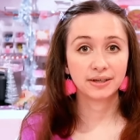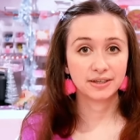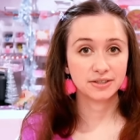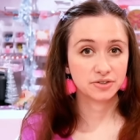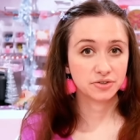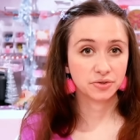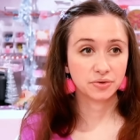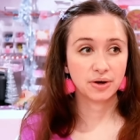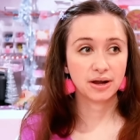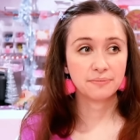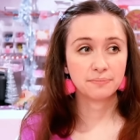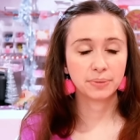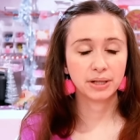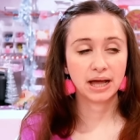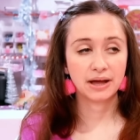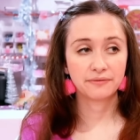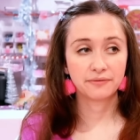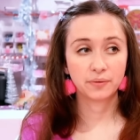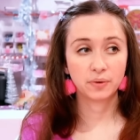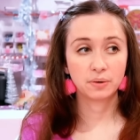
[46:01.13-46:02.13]
and it's a great
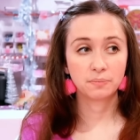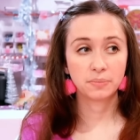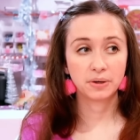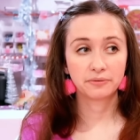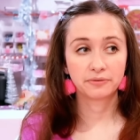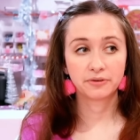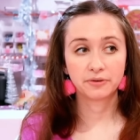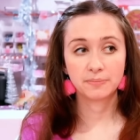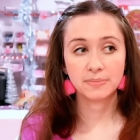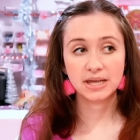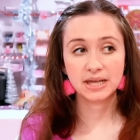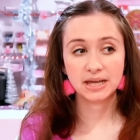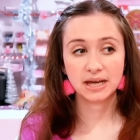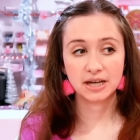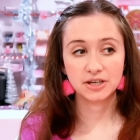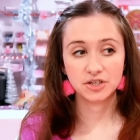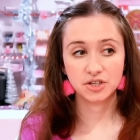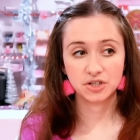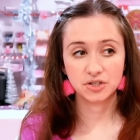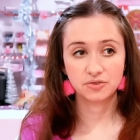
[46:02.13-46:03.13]
platform but for me
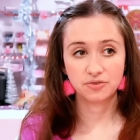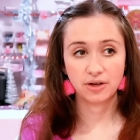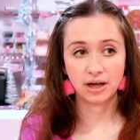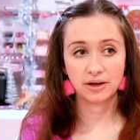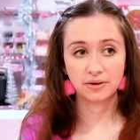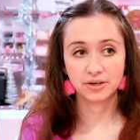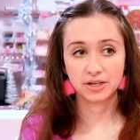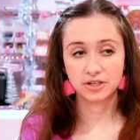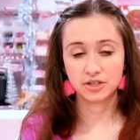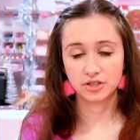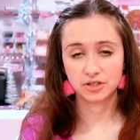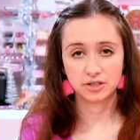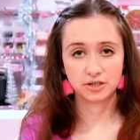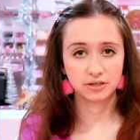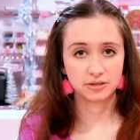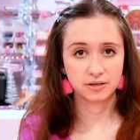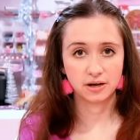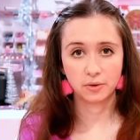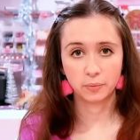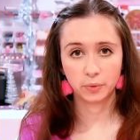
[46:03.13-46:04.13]
I just found it just
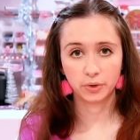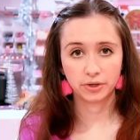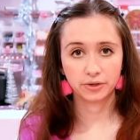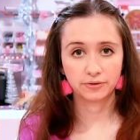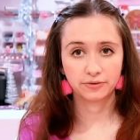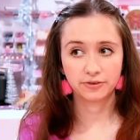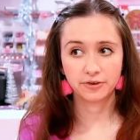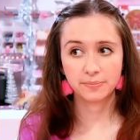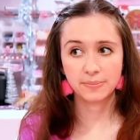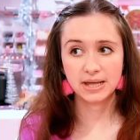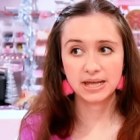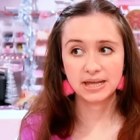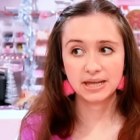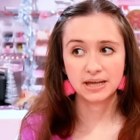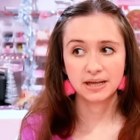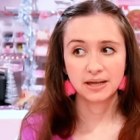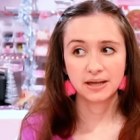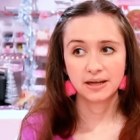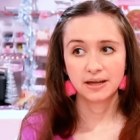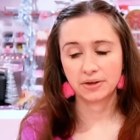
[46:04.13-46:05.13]
does not work for me.